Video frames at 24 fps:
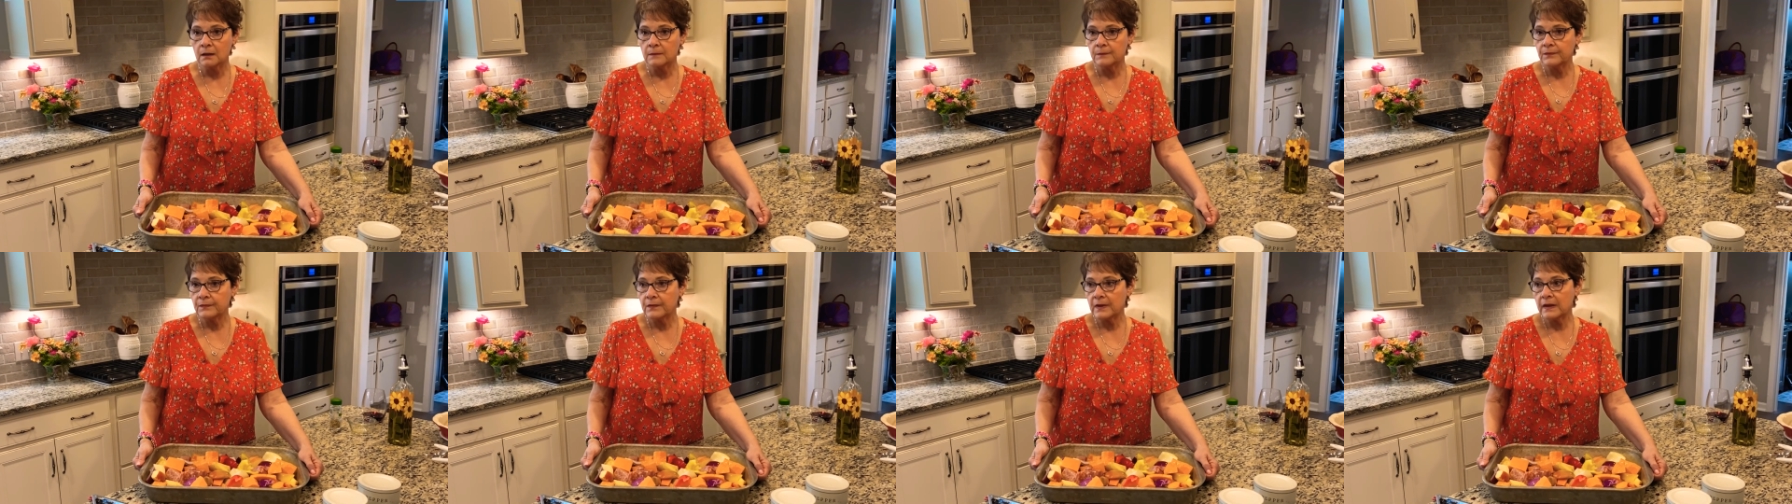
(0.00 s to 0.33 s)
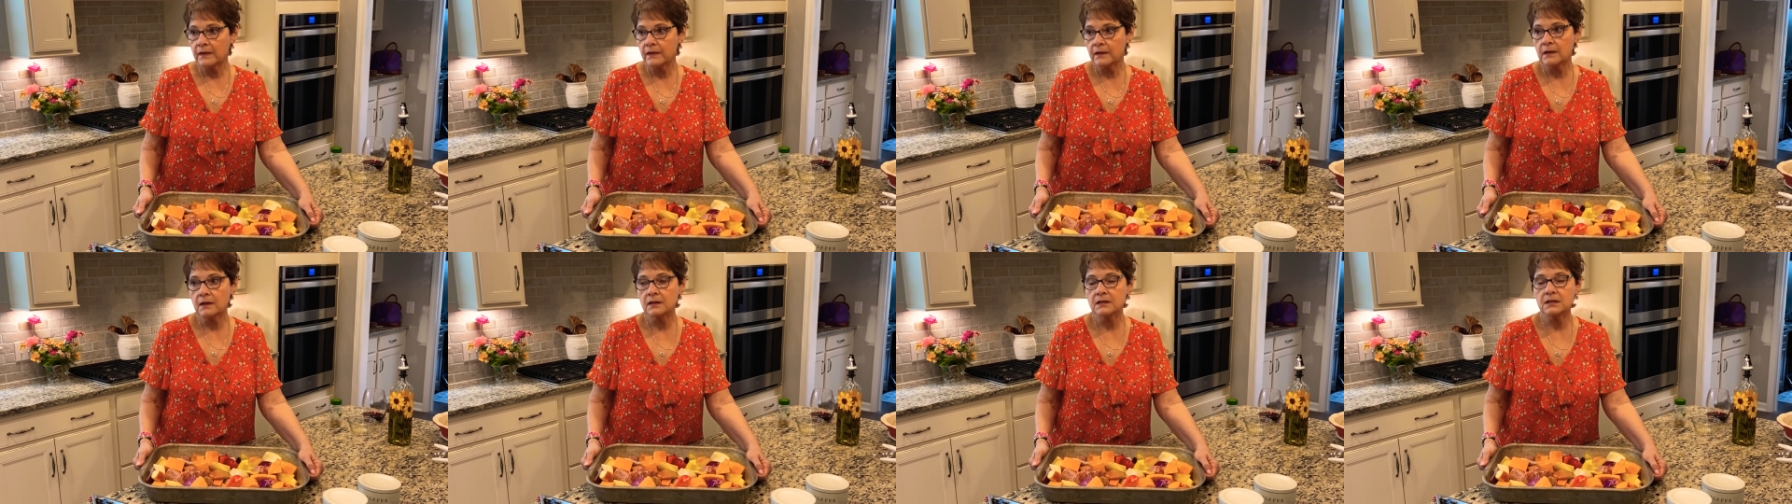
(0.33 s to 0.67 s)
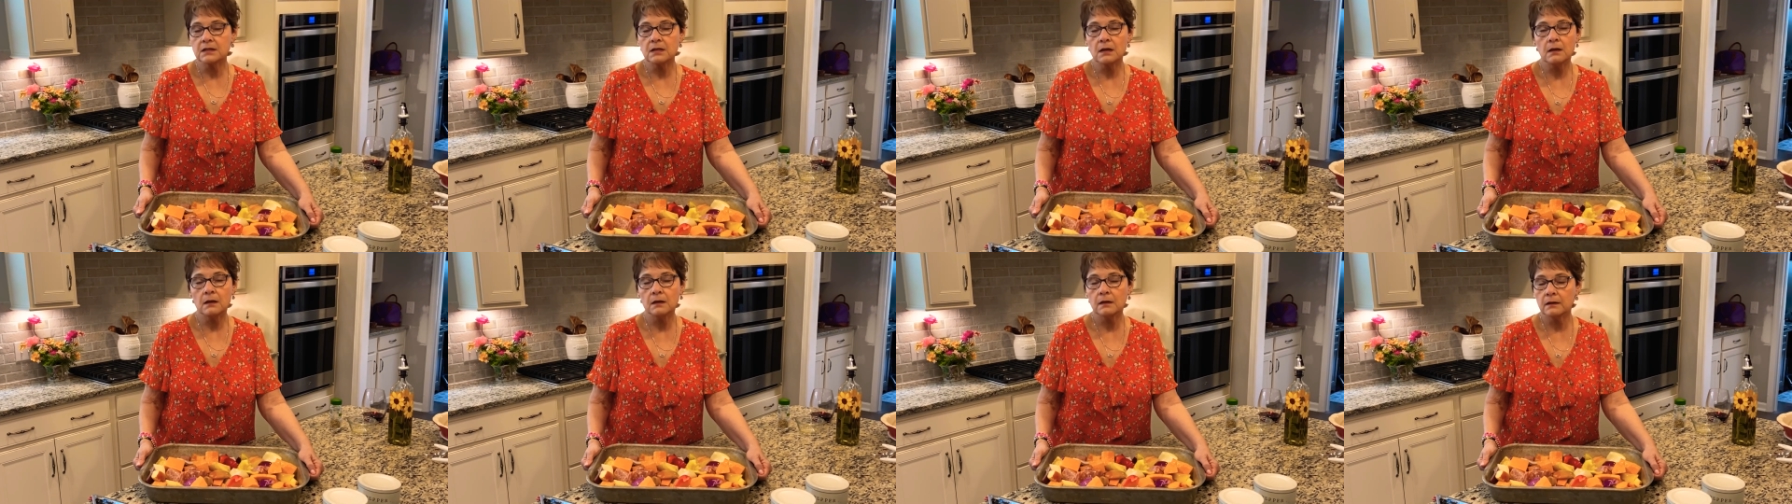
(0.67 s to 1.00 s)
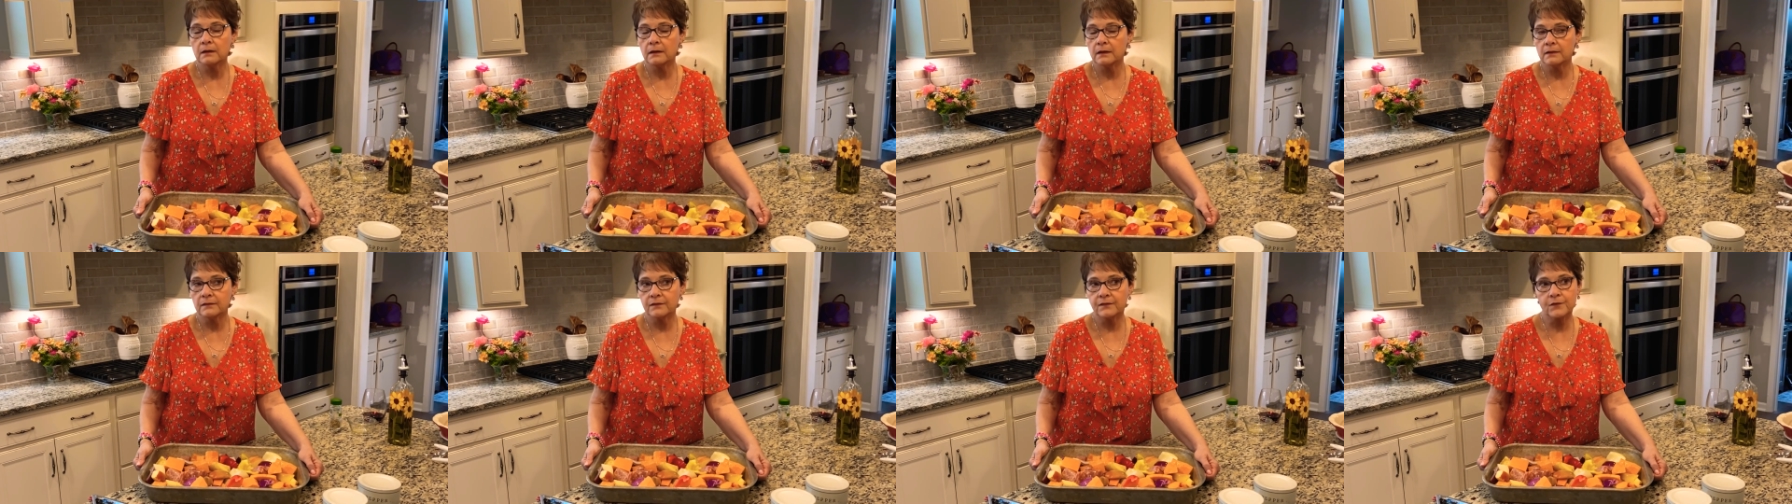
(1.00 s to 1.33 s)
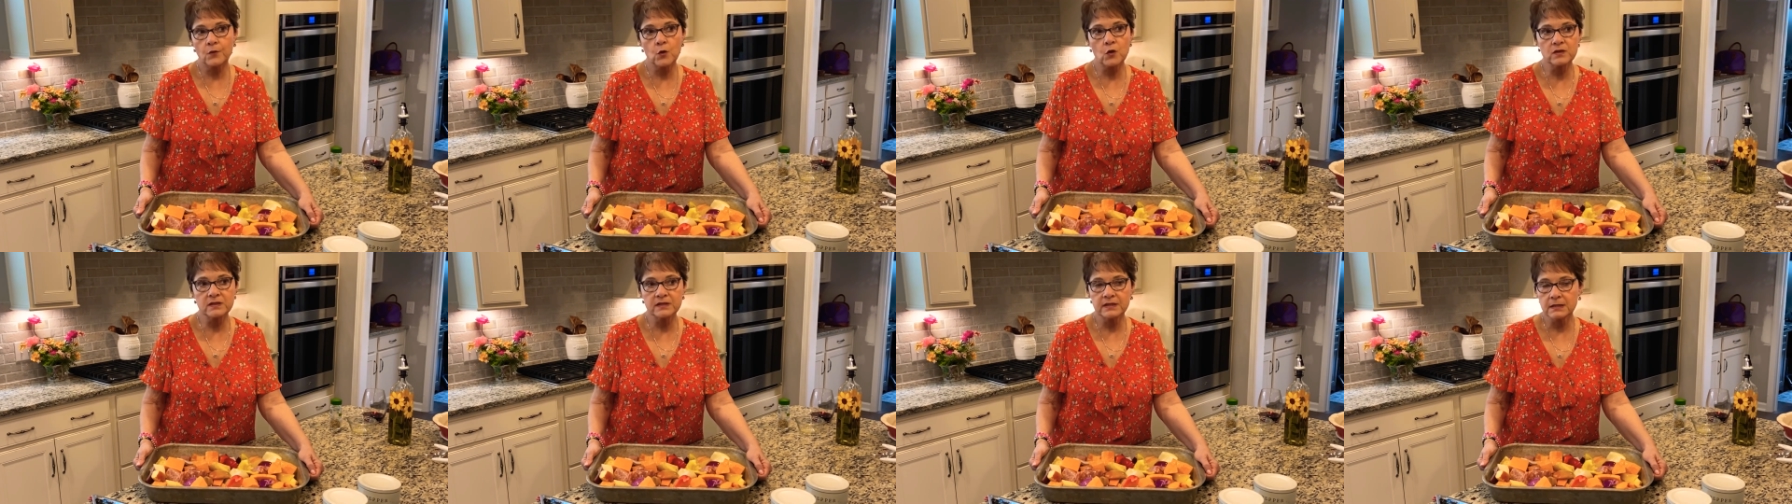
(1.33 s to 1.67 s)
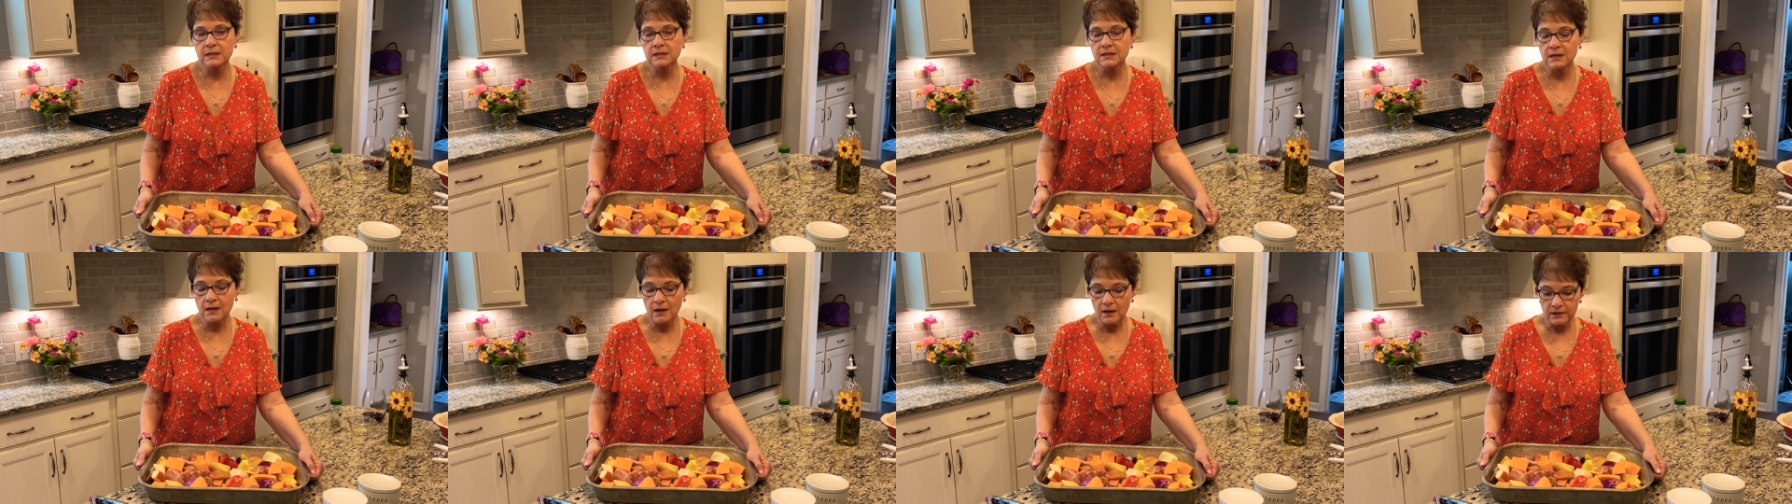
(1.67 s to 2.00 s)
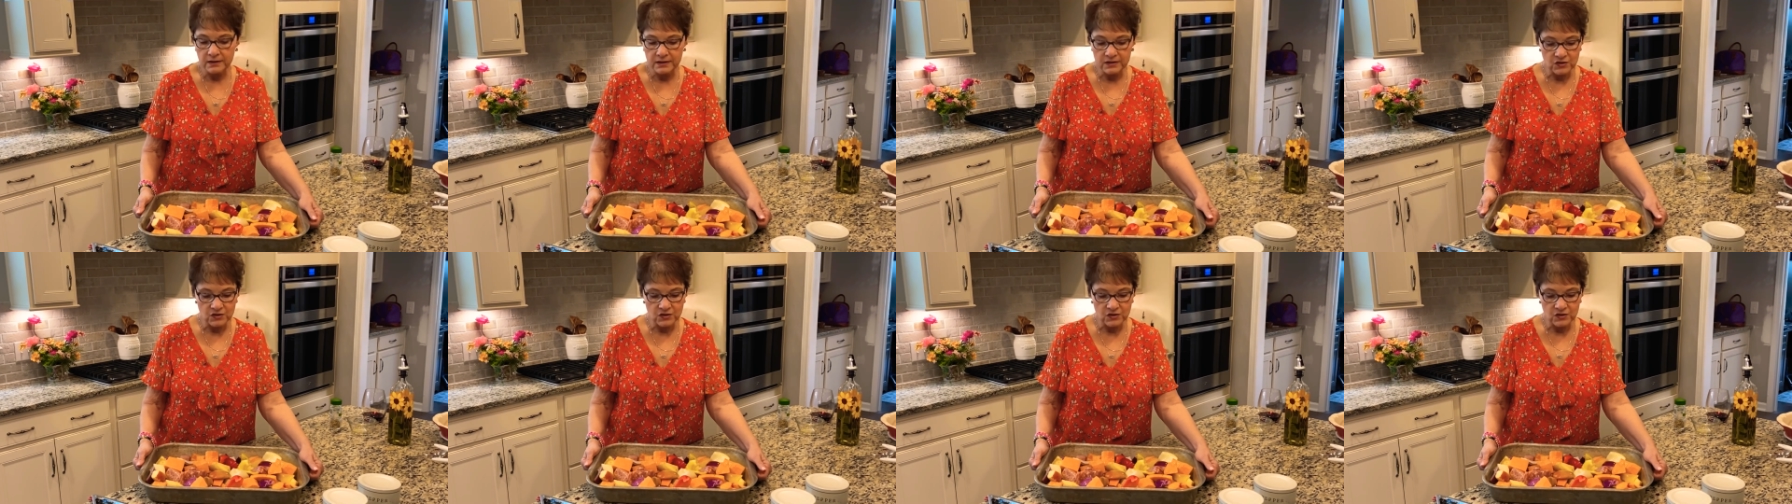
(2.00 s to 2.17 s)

and of course the Italian